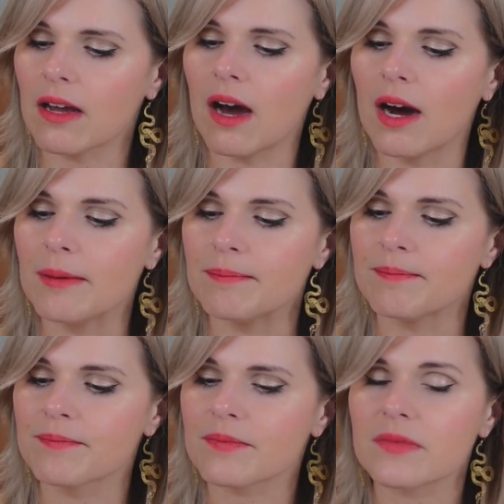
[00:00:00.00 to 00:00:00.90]

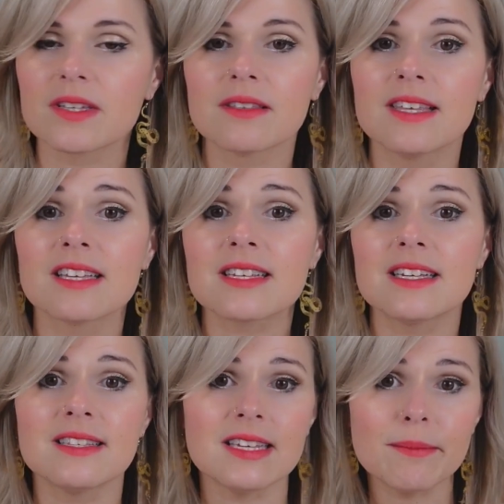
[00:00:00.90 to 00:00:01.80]
um, this
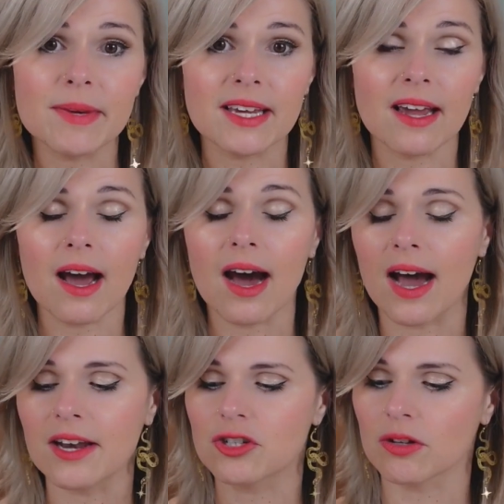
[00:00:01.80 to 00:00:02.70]
Cazimi
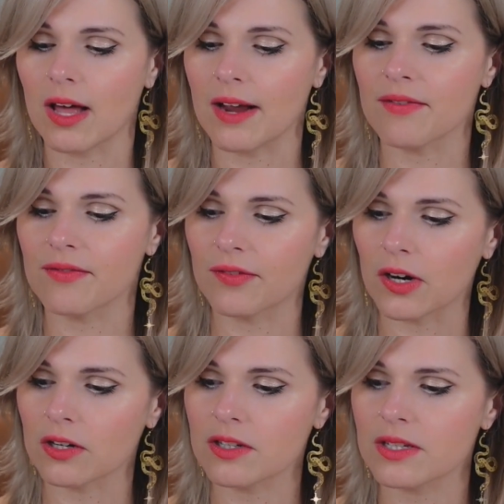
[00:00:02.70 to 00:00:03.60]
on July
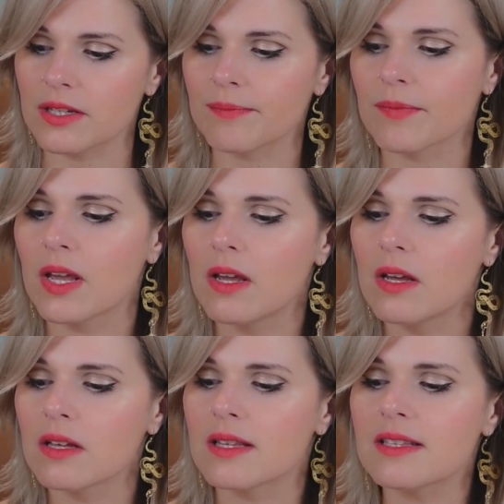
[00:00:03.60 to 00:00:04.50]
1st.
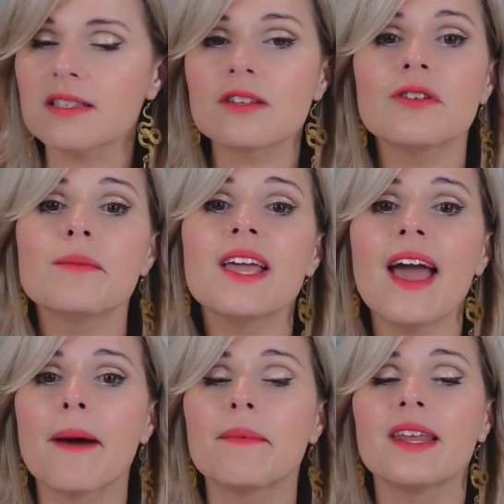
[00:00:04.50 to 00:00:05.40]
This is going to be
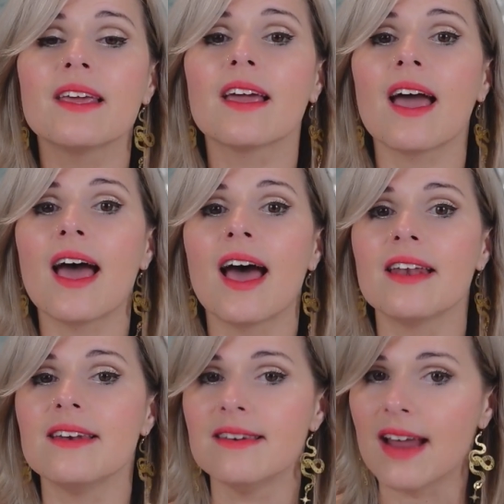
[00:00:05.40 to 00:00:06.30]
happening
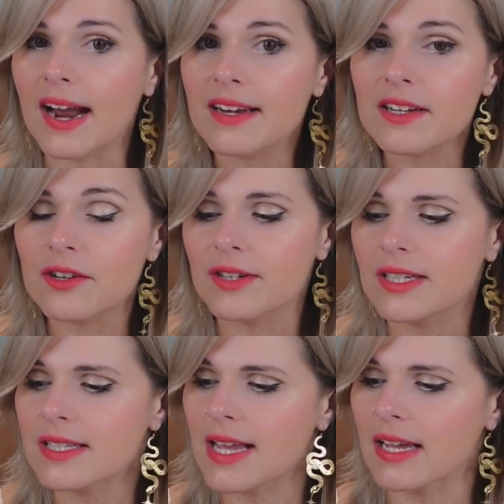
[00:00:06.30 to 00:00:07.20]
at 9
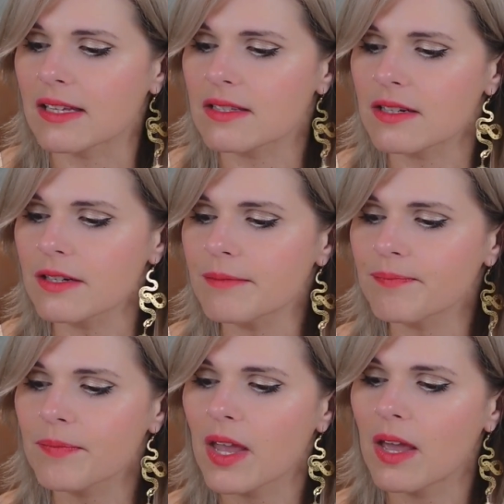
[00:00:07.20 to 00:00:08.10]
degrees Cancer.
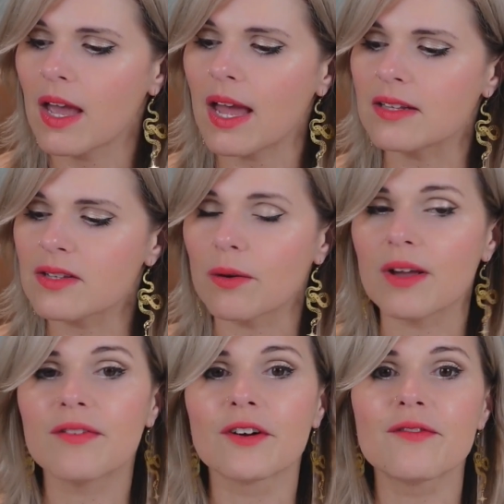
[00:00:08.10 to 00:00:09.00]
And so,
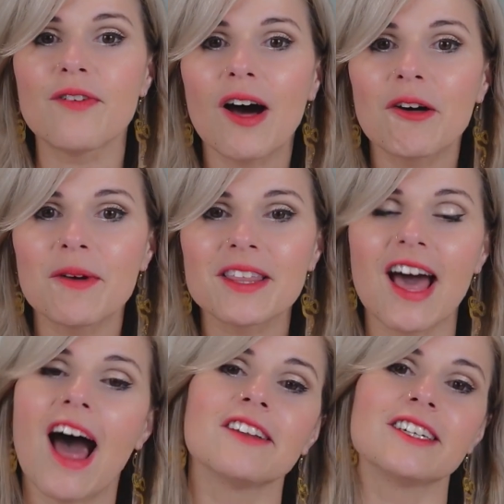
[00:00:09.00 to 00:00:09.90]
if you're following the
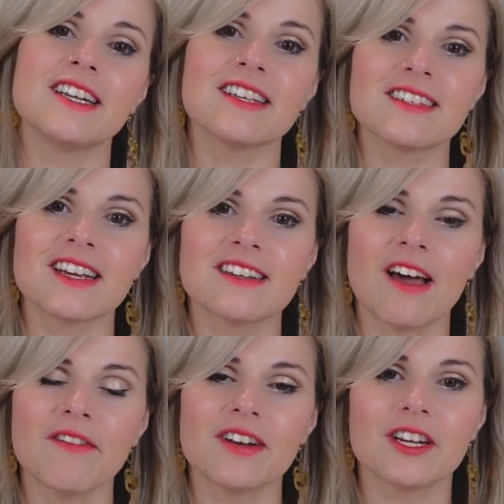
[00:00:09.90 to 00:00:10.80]
Hellenistic
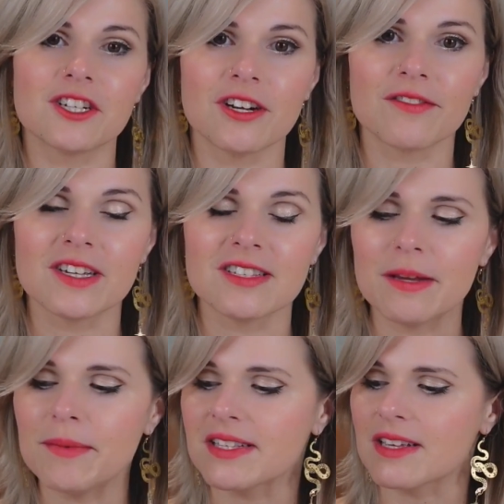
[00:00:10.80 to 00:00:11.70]
definition of
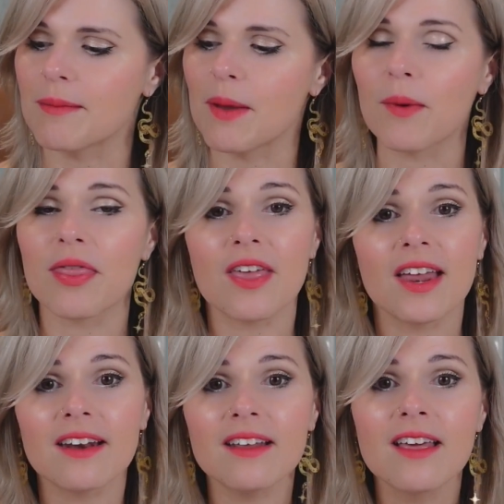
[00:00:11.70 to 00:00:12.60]
Cazimi, it's going to be
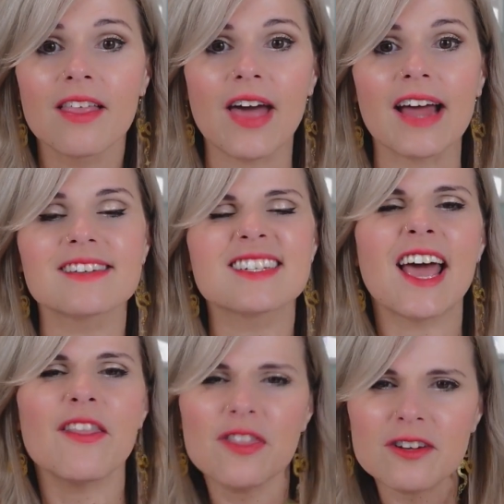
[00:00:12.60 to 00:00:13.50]
within that
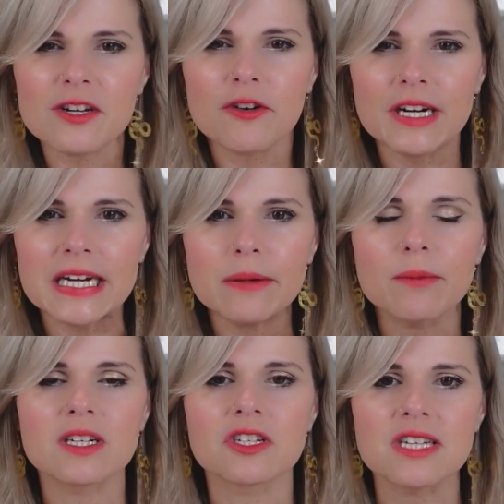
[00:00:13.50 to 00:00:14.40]
10th degree,
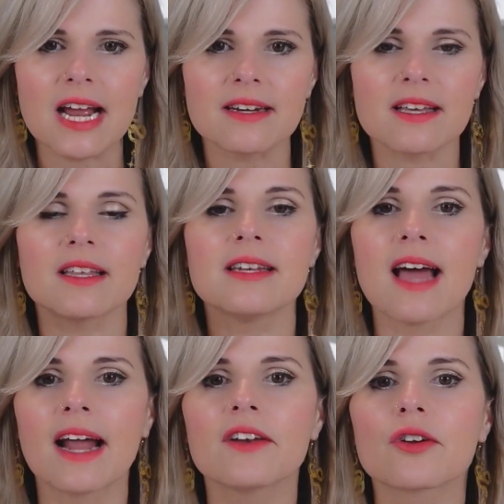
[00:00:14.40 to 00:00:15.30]
which is technically
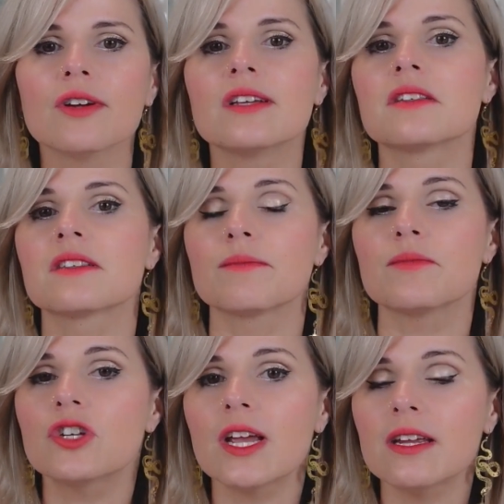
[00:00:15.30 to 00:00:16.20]
9 degrees and some
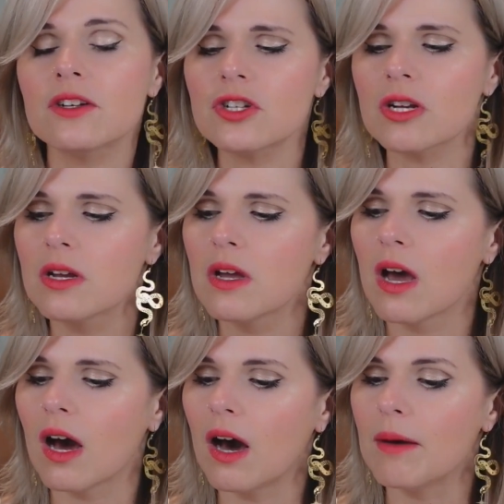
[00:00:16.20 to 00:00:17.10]
change.
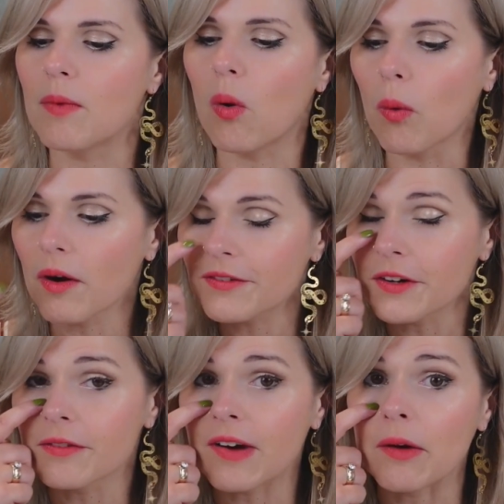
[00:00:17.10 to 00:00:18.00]
Um, or if
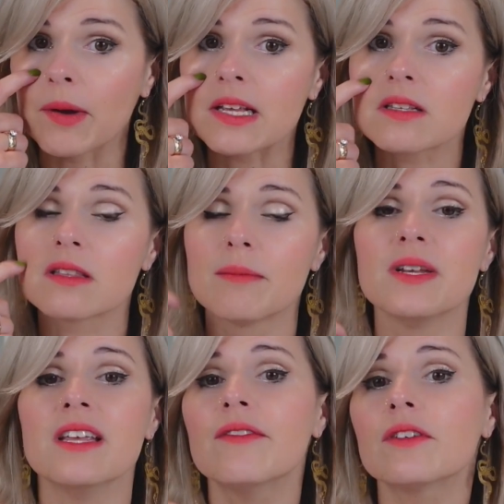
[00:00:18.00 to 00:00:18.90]
you're following the
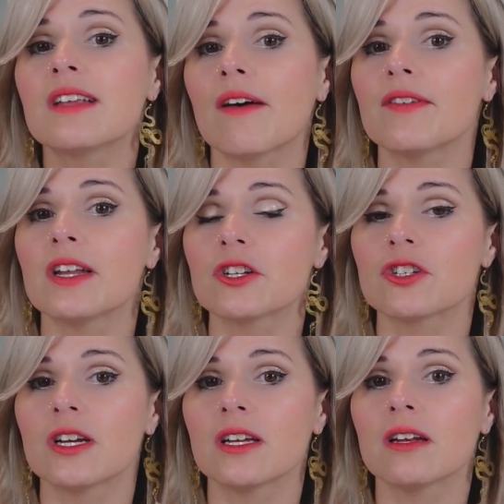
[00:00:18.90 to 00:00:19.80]
medieval
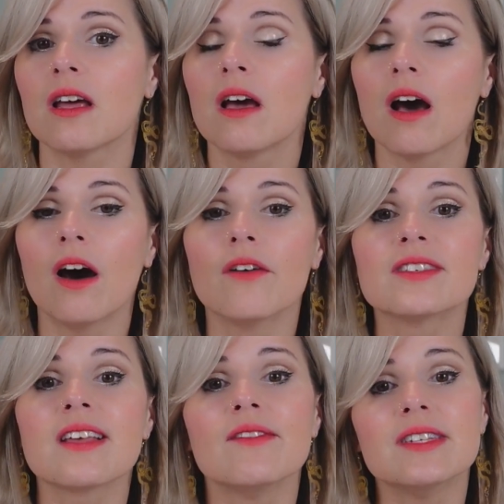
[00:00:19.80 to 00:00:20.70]
definition of
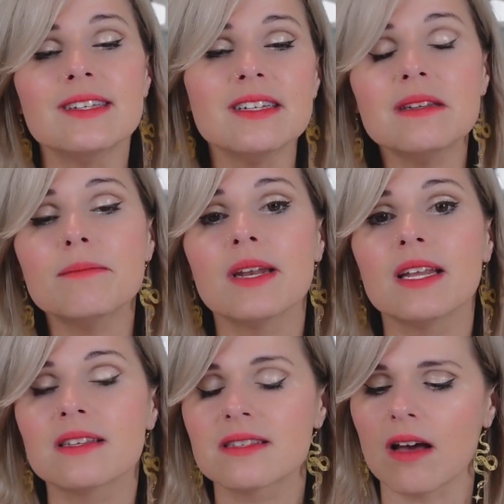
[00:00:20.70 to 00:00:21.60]
17
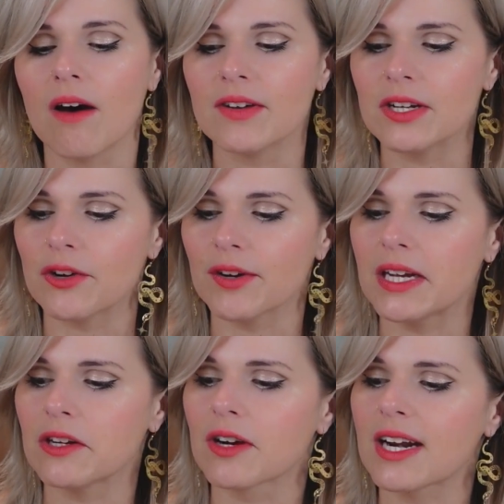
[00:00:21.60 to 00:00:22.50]
minutes of a degree,
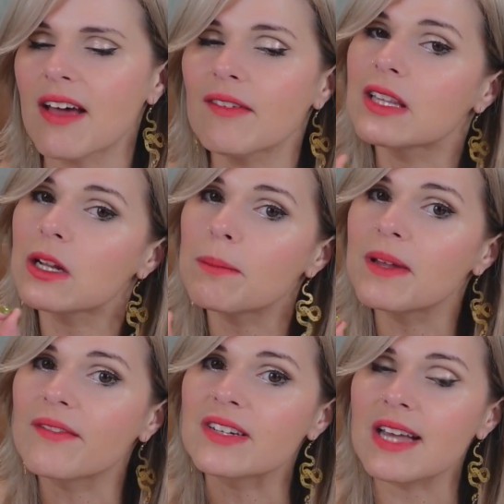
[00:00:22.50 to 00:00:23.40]
you're going to have a little
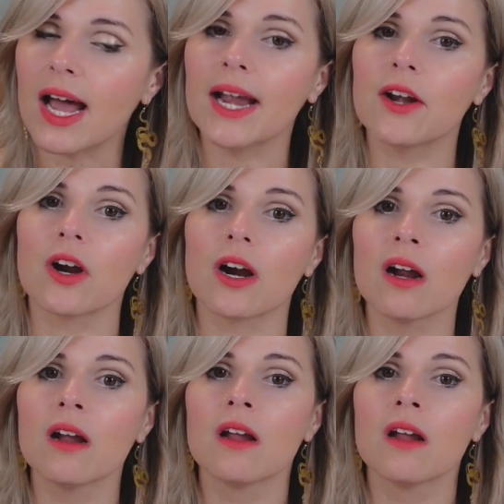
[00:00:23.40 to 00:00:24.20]
bit of a tighter